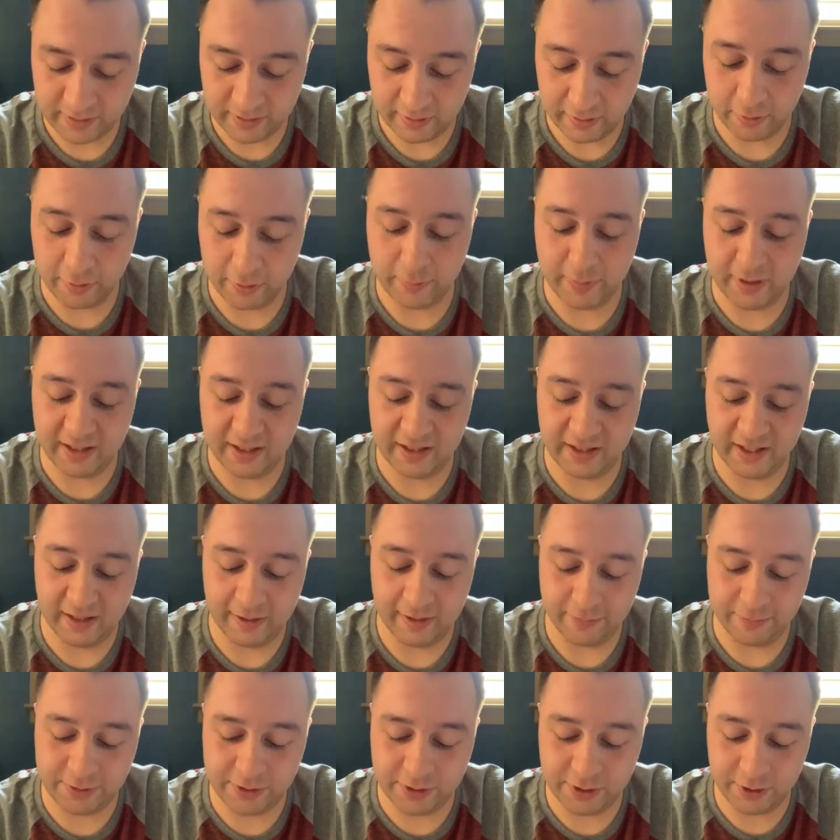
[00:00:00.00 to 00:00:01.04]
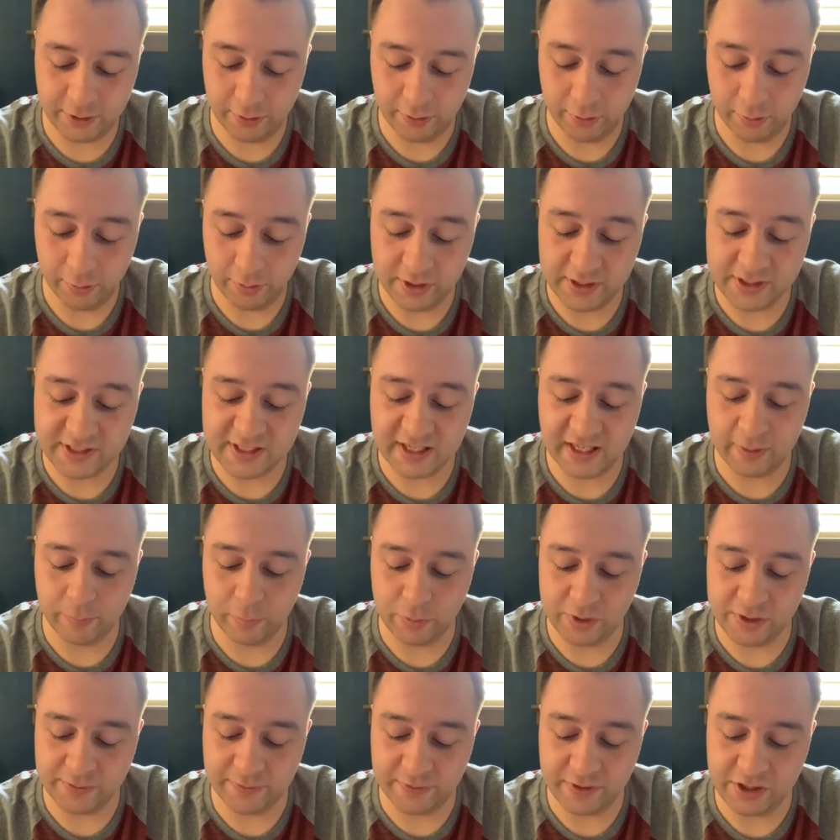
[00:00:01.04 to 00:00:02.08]
The other man laughed too. His name
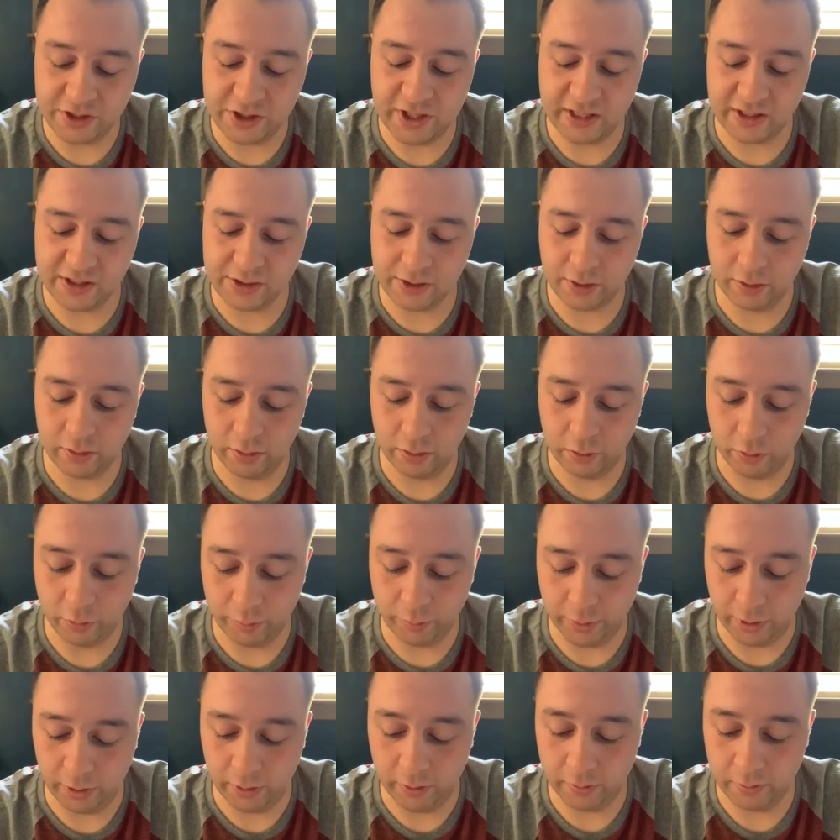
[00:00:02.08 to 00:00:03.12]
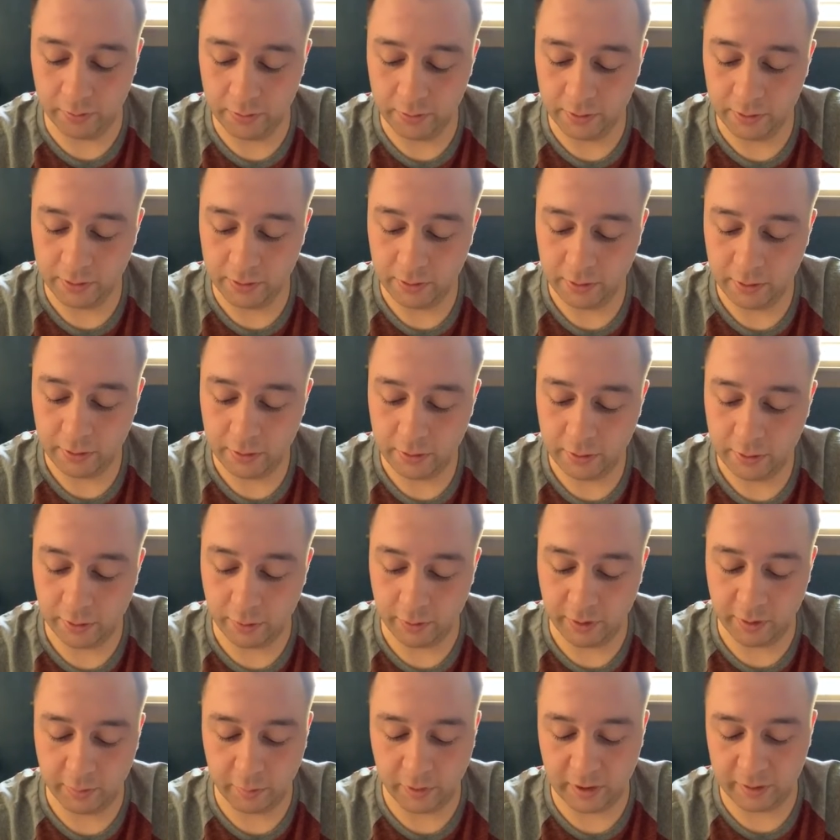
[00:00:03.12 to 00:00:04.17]
was Vincenzo Lupo,
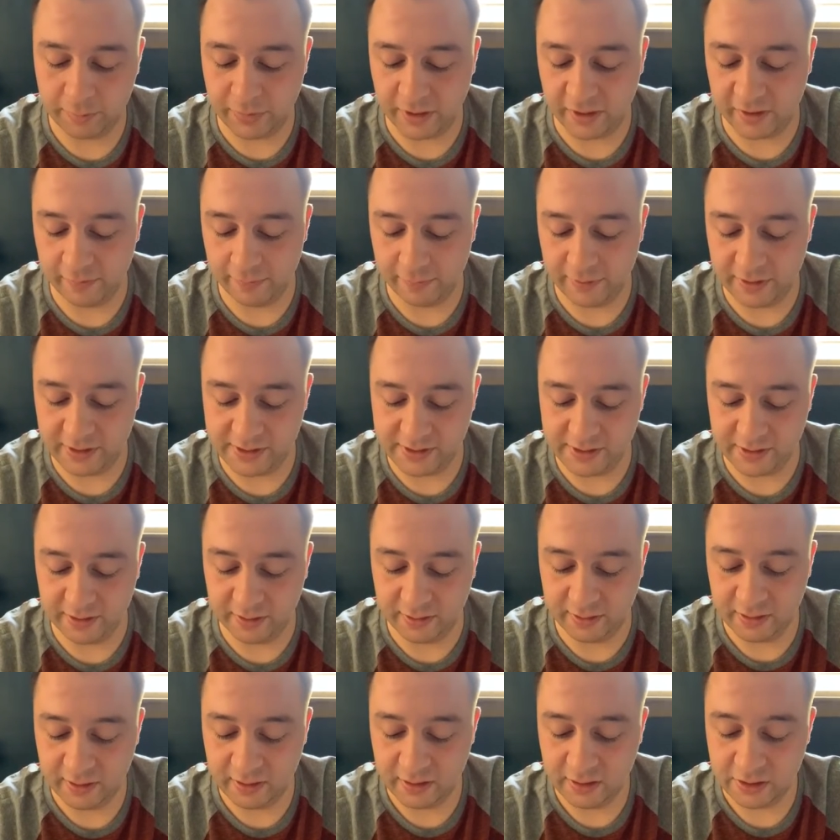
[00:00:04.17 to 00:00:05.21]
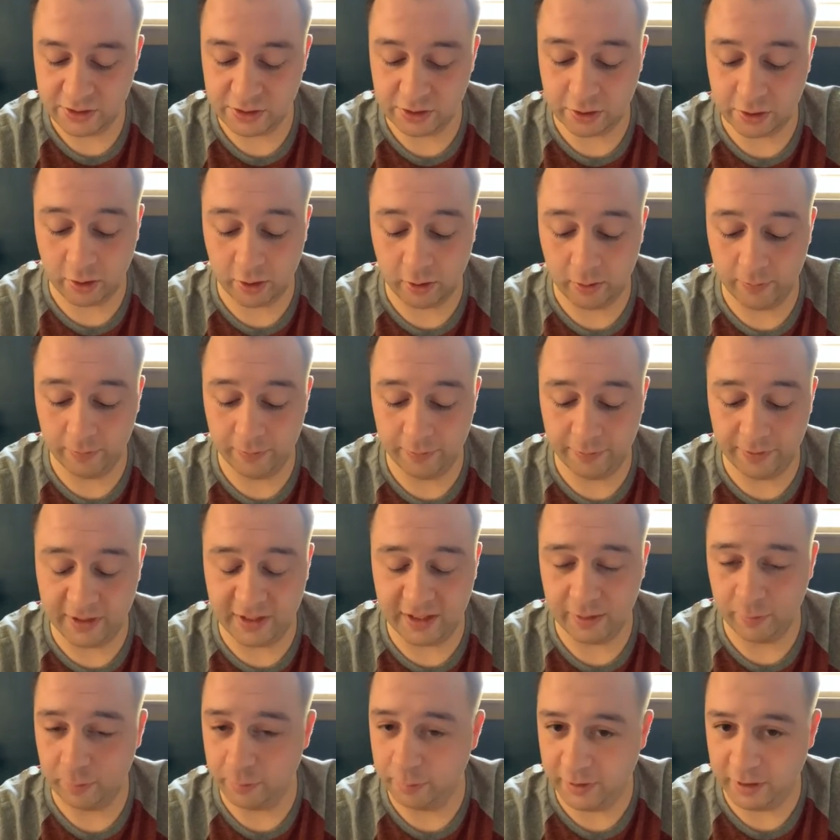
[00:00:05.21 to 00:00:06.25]
though he went by Vincent. To call him
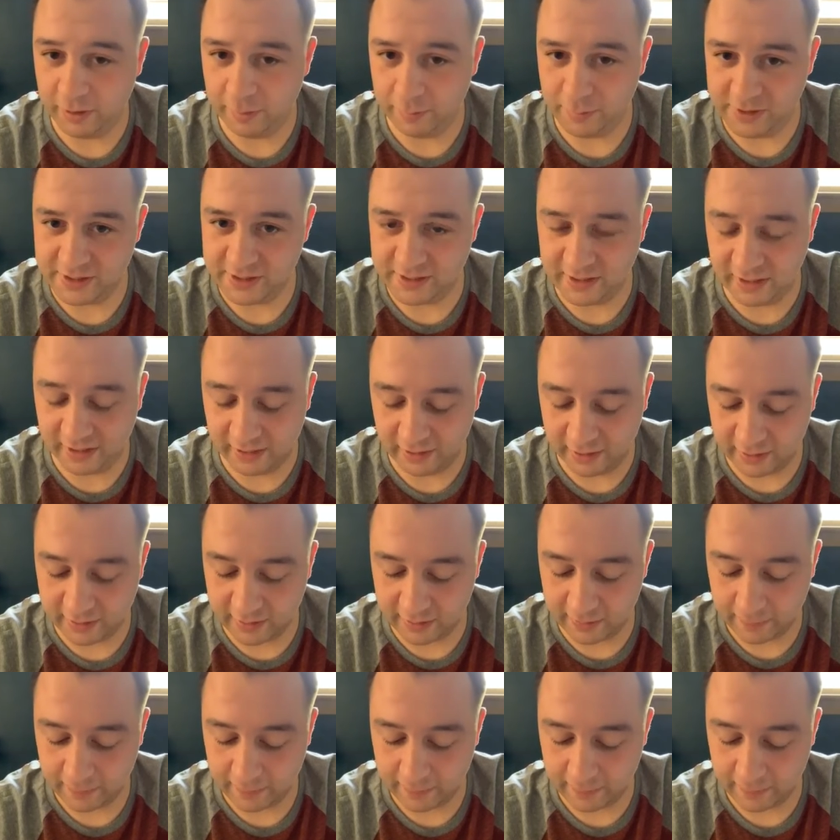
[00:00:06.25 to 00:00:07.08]
Vinny would be a mistake.